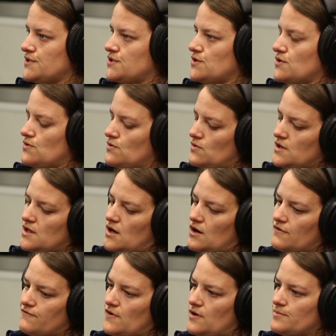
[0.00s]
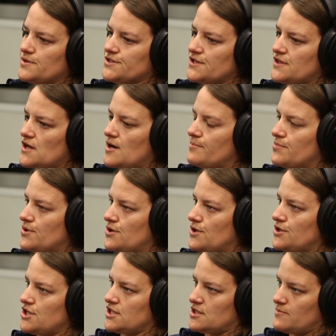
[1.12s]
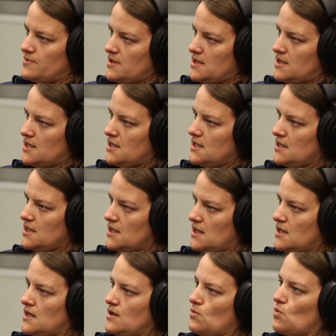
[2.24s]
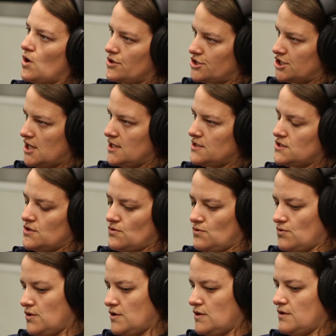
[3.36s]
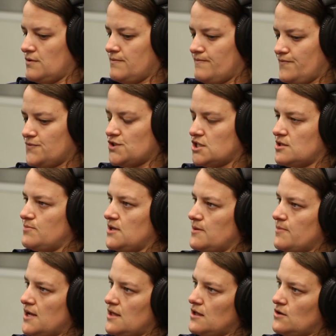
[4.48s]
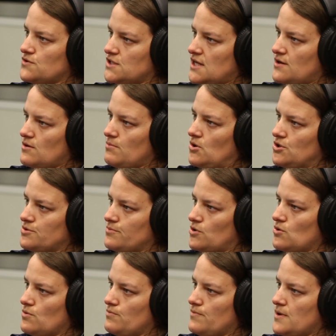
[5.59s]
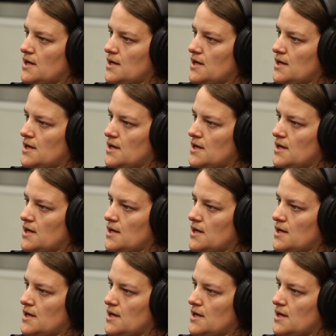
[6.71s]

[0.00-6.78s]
So our farm is in the upper Chesapeake watershed, so the Chesapeake Bay that goes down to Baltimore,